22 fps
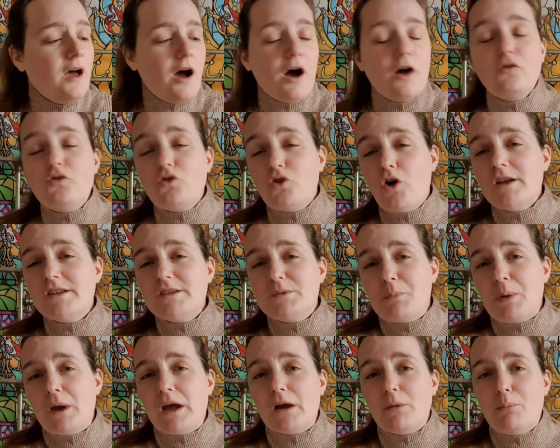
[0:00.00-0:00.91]
I've tried to
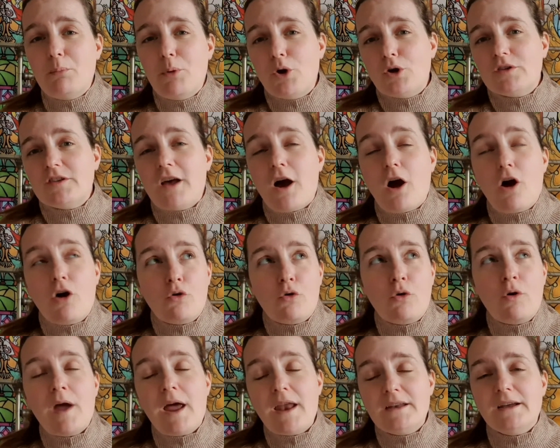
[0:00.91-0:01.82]
pick books that are
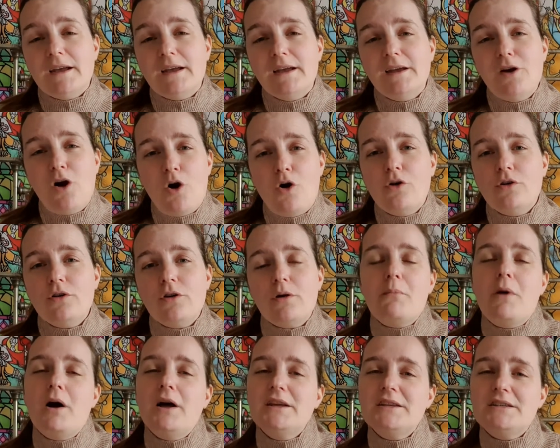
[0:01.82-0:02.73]
already on
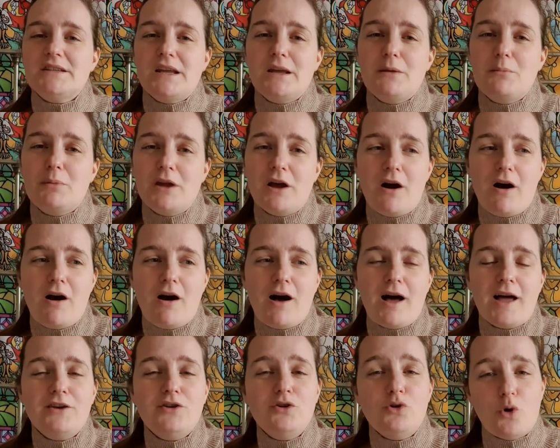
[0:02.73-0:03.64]
my TBR
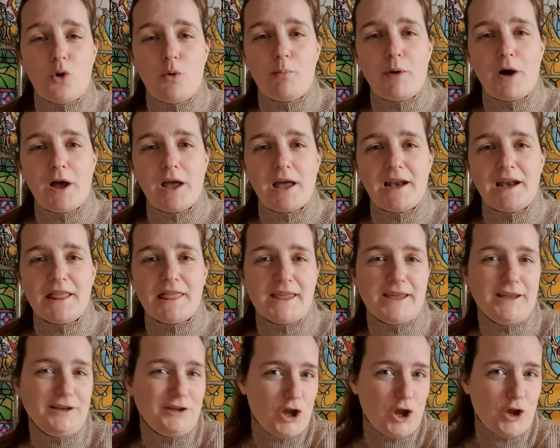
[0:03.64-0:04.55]
and not buy
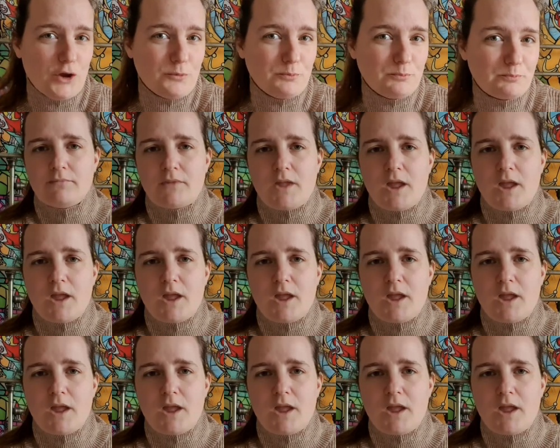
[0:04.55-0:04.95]
anything new.